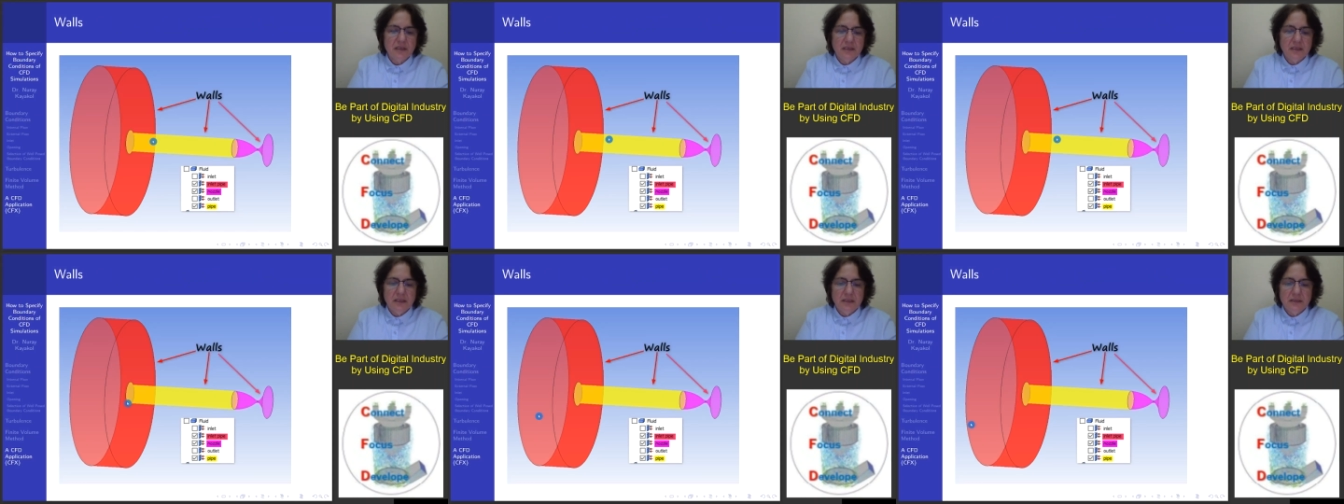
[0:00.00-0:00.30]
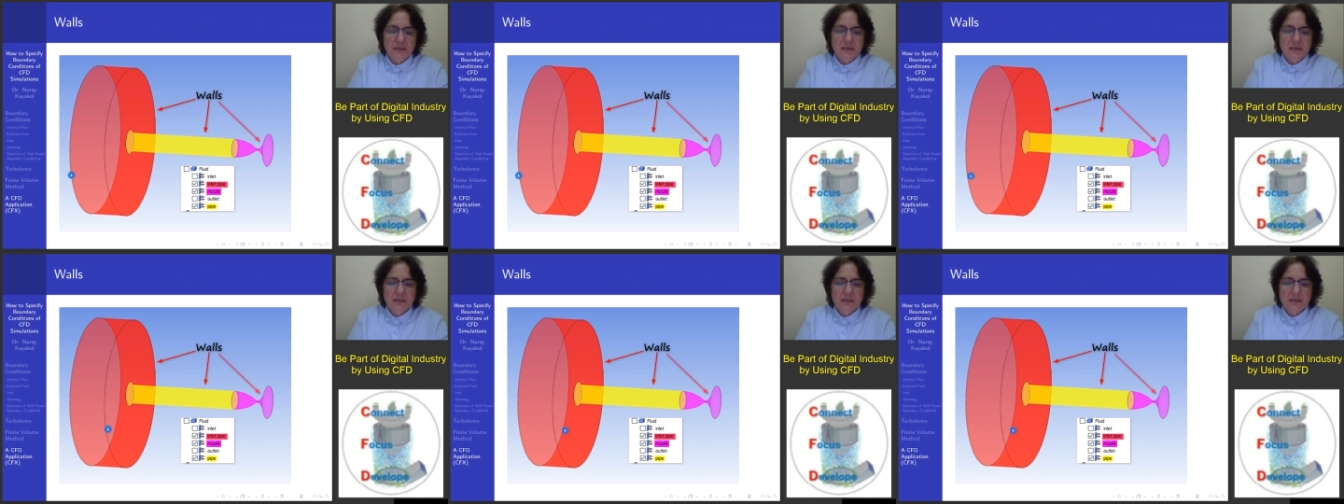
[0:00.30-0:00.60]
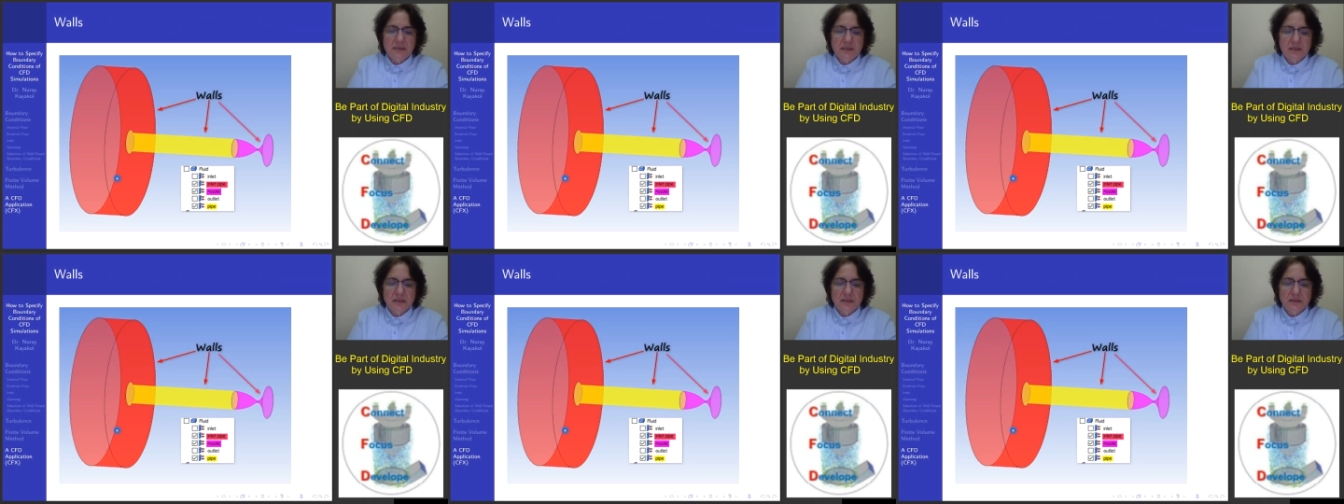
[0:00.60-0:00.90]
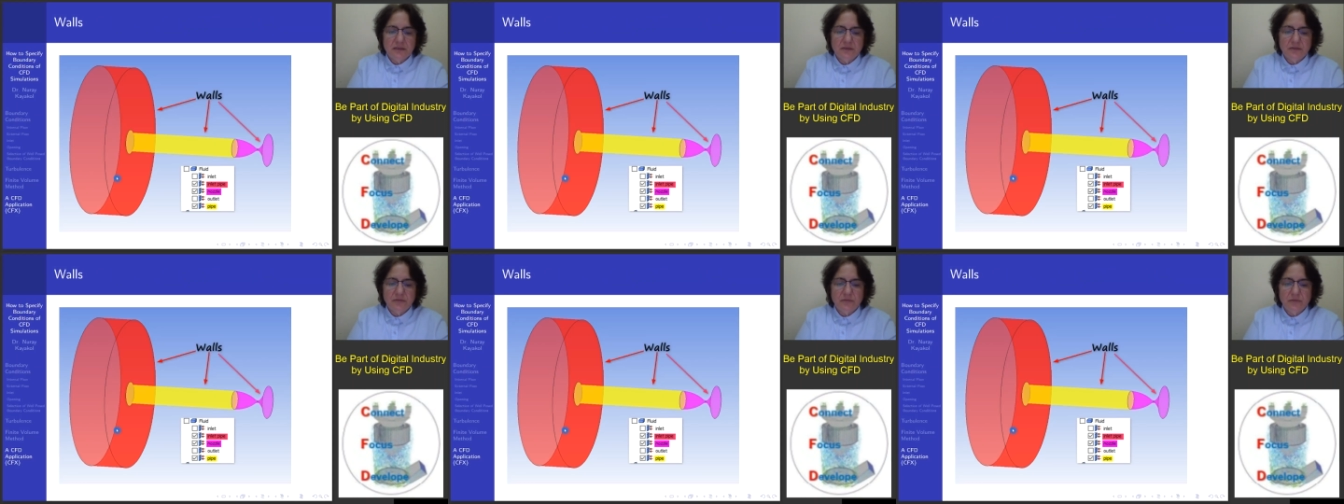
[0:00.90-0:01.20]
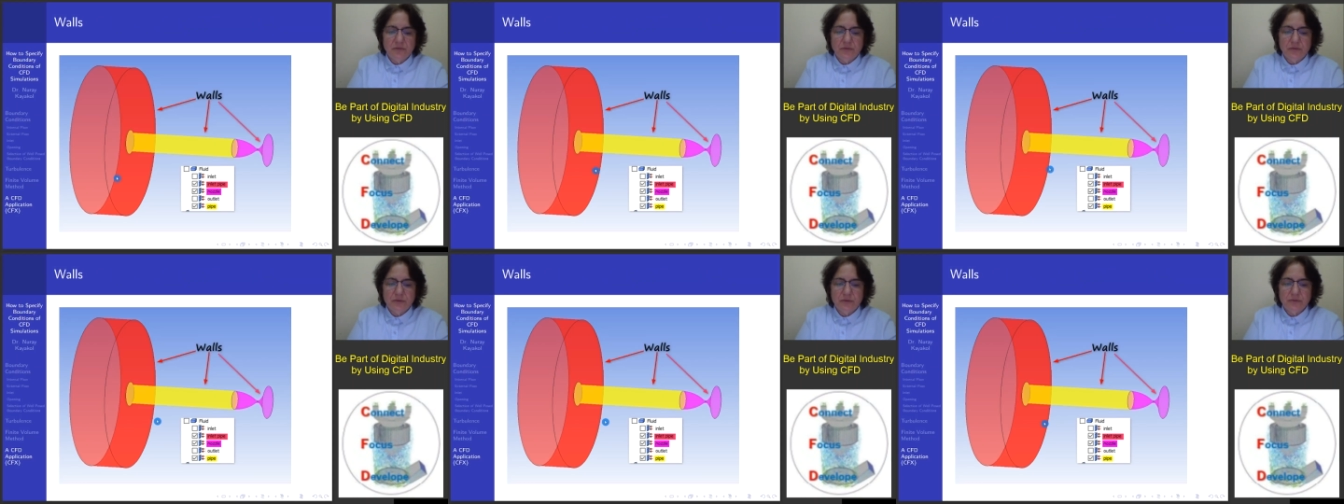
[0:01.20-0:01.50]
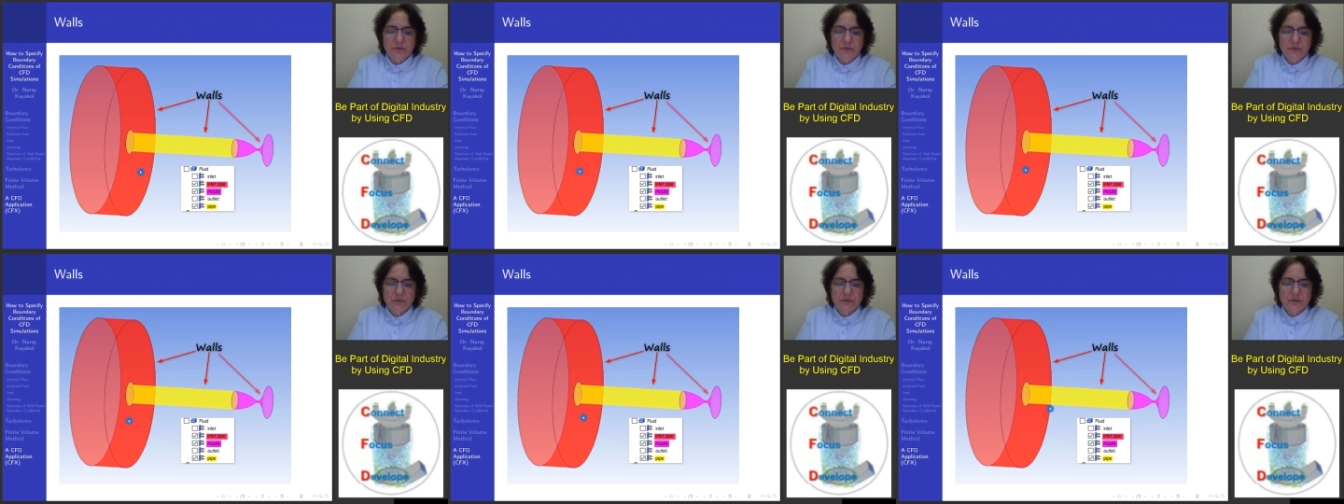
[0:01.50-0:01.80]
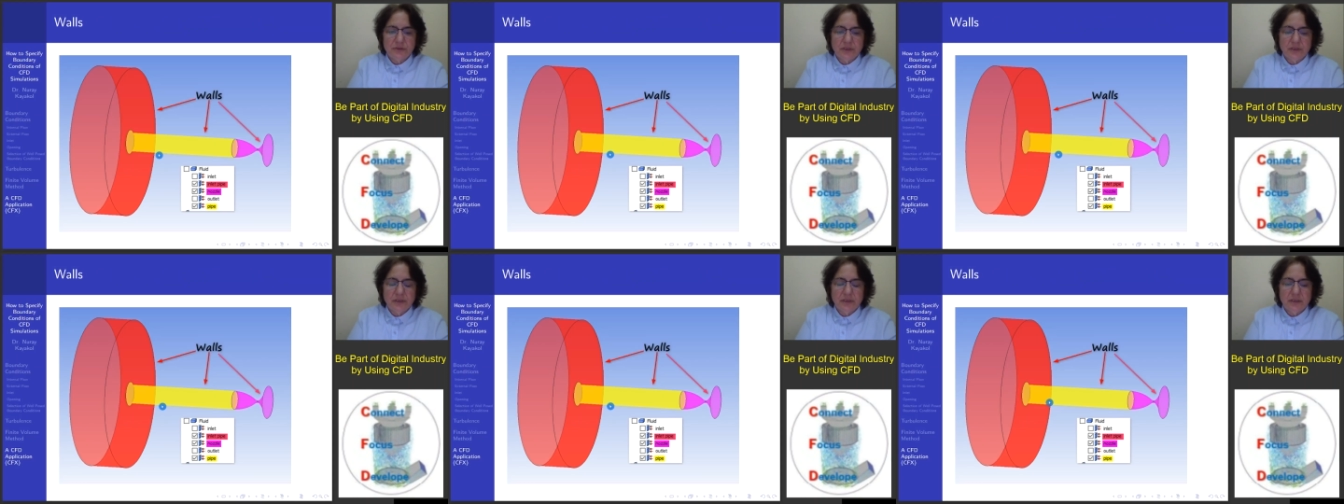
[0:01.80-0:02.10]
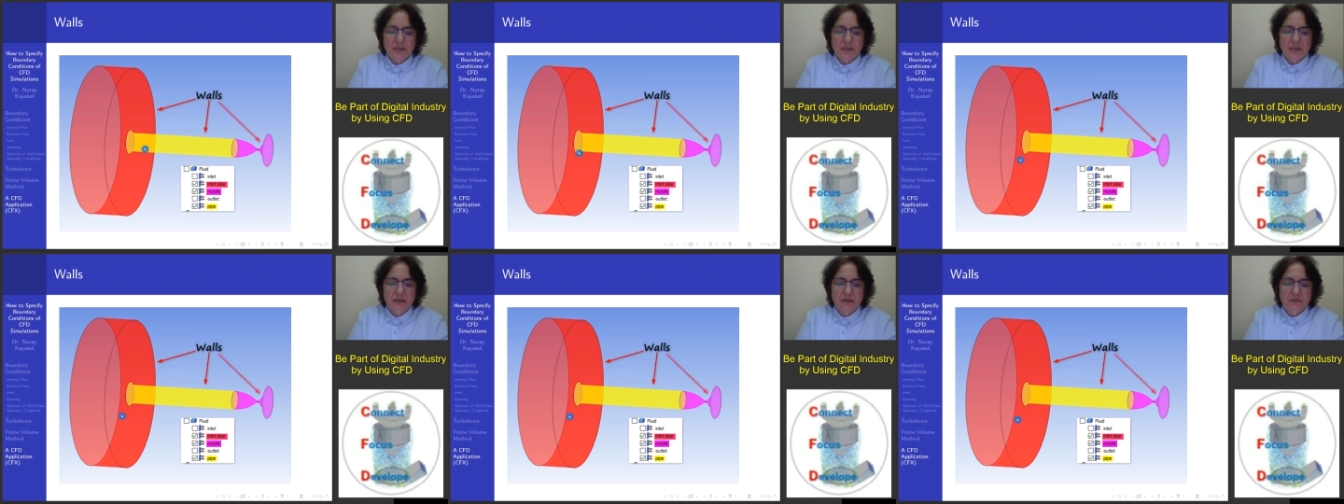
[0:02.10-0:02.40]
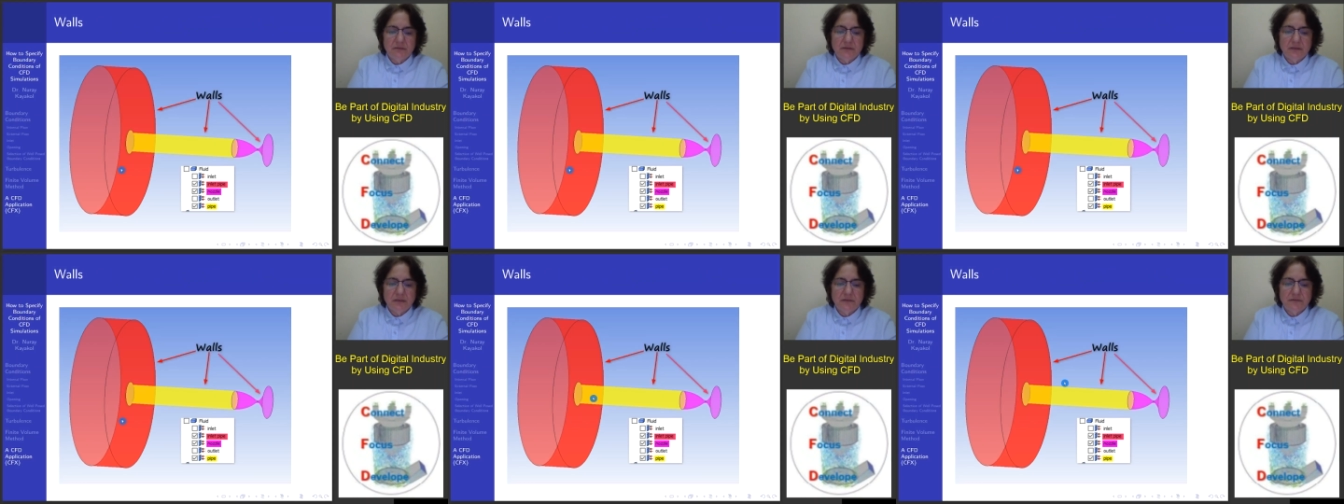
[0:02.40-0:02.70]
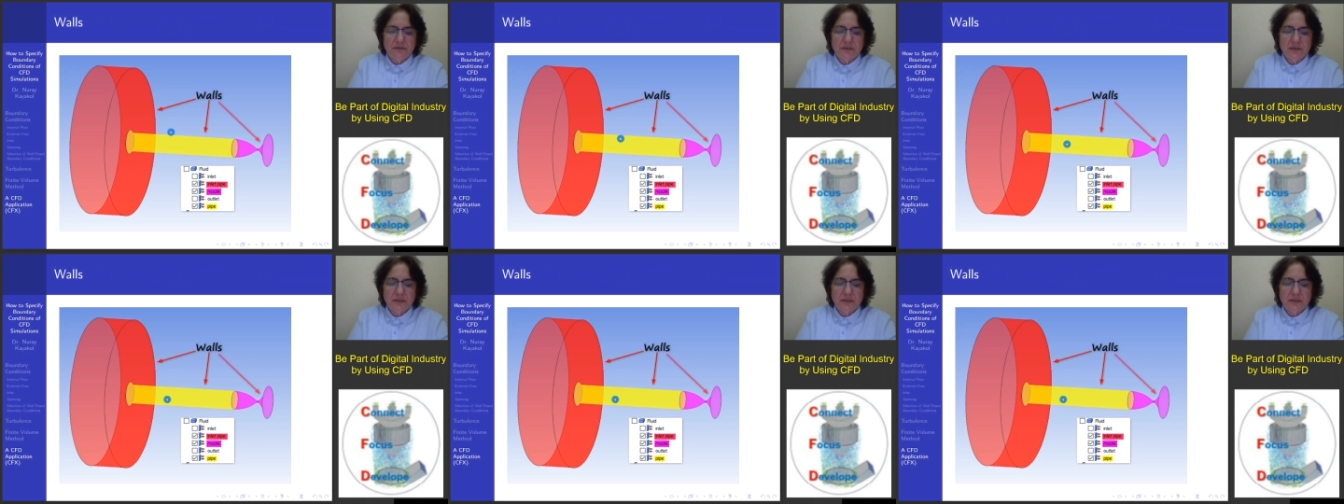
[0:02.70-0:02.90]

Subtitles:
These are the walls. I gave different